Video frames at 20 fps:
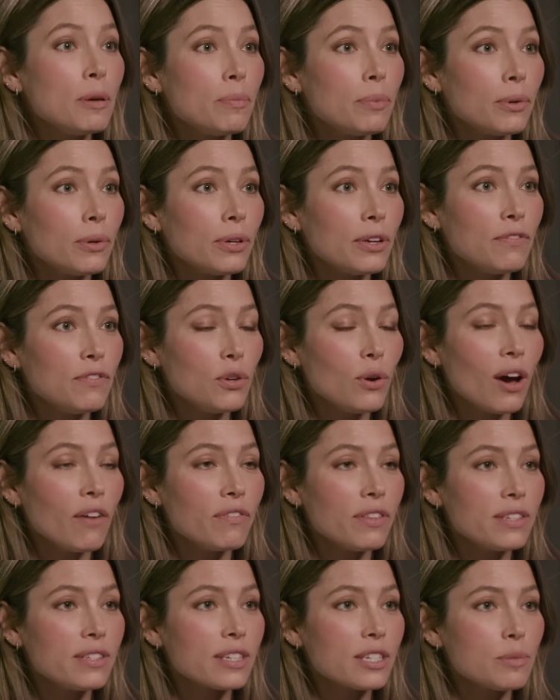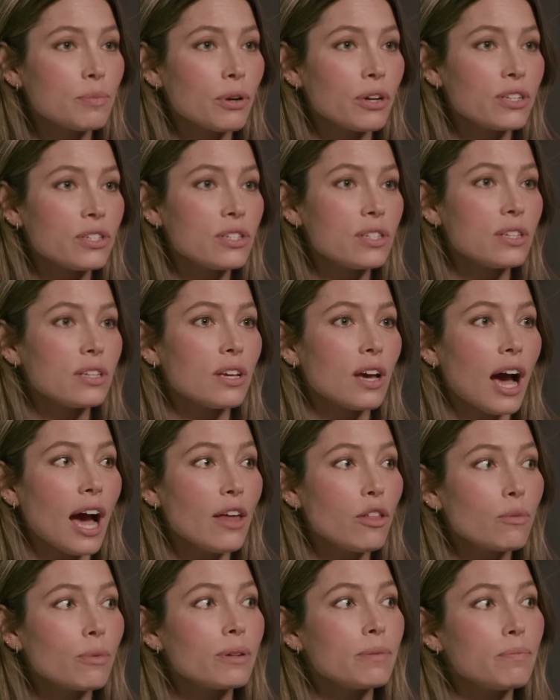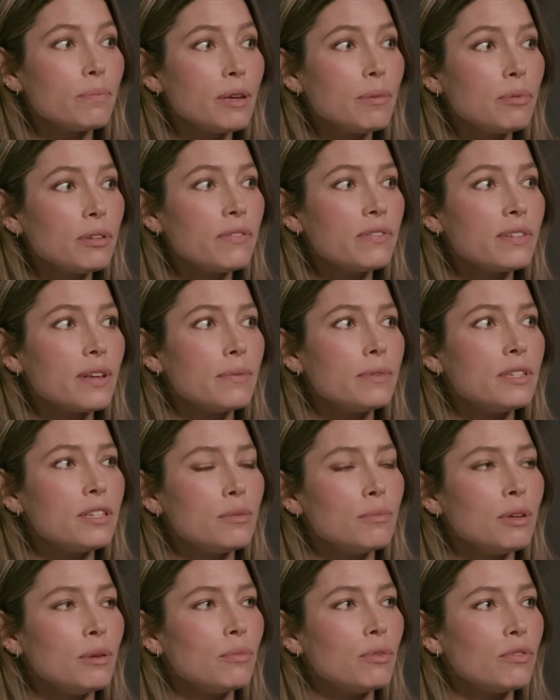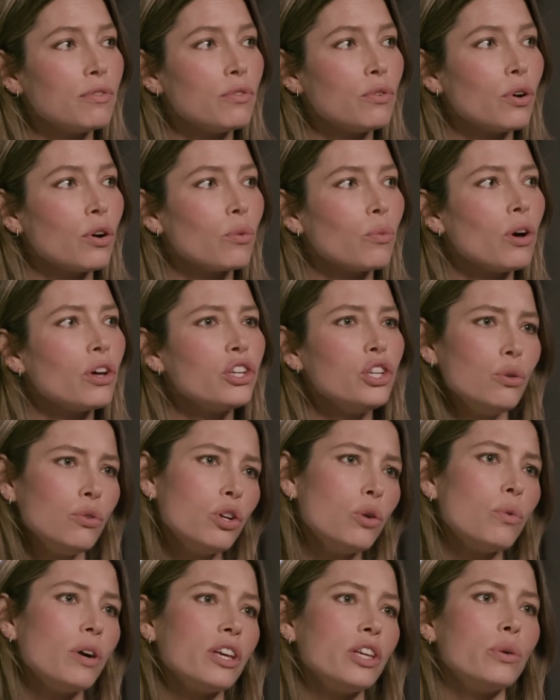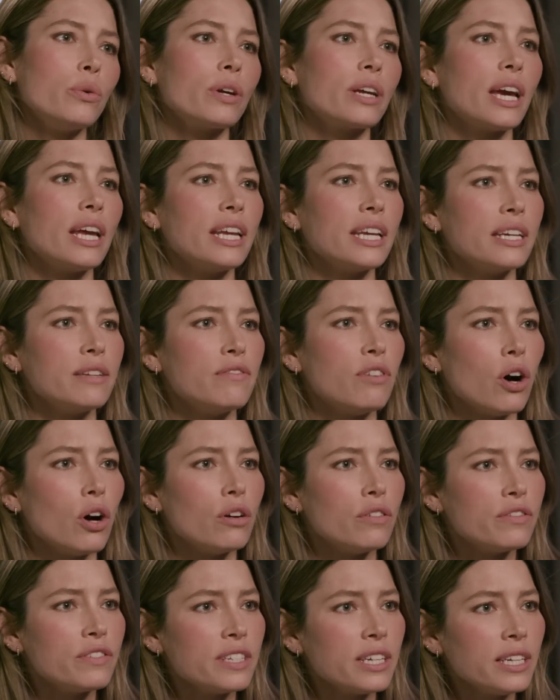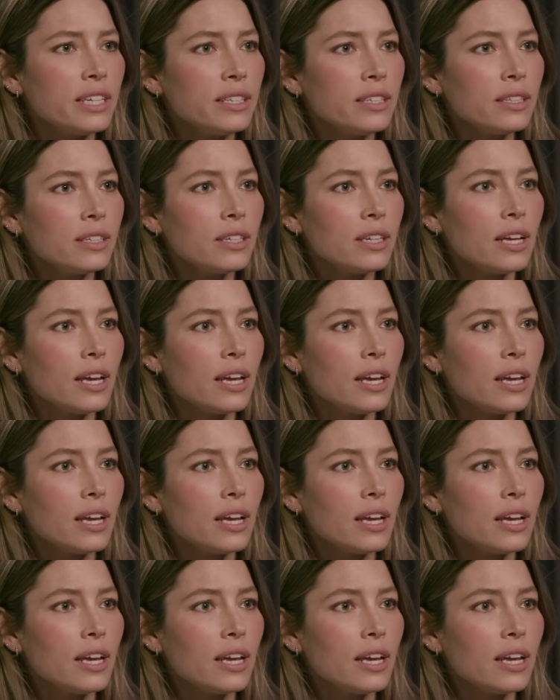people, if you have this experience either, but people have said to me before, well, you know what you were getting involved in.